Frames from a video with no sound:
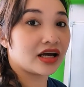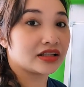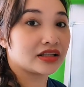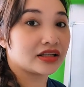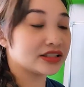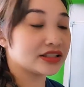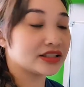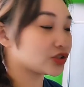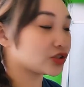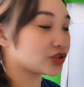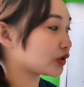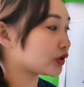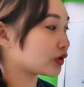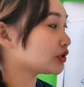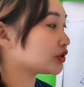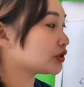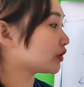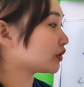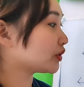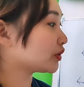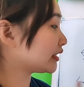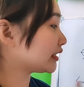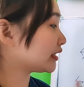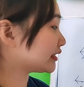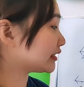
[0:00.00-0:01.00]
let's try
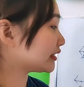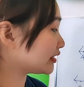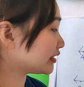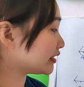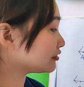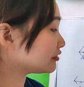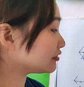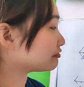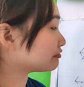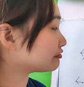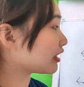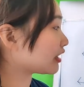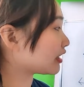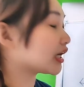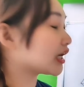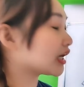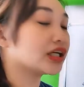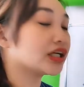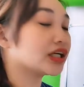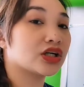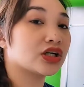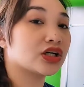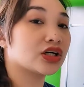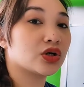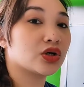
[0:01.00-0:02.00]
to
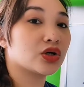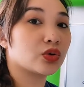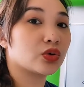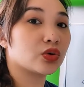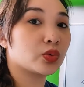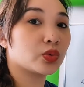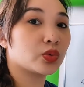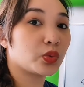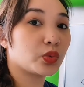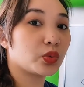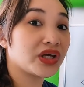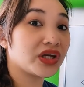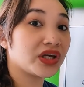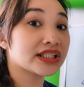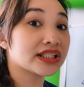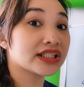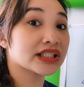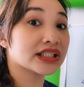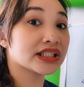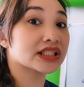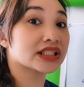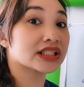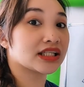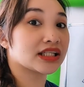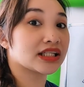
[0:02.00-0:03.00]
identify
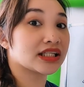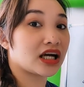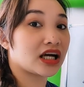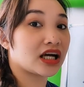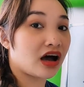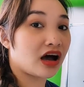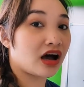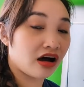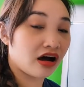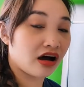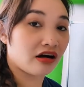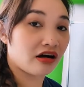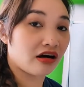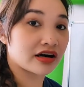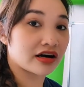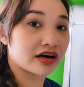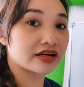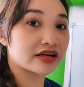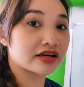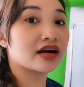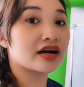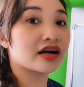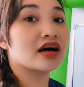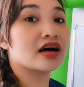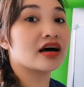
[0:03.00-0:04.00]
which
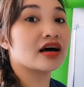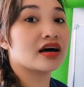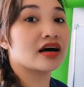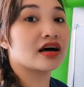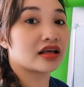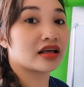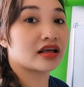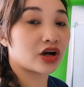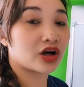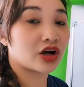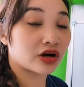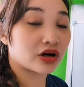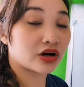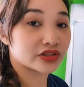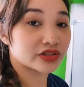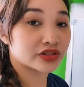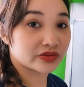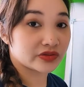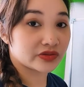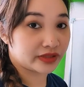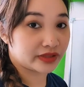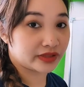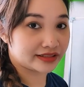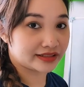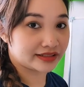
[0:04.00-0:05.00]
are
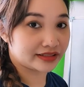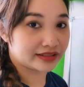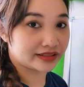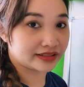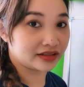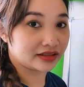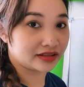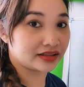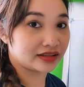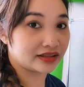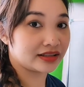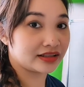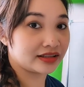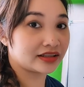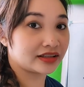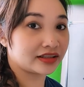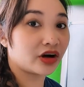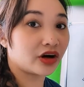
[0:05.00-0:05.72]
corresponding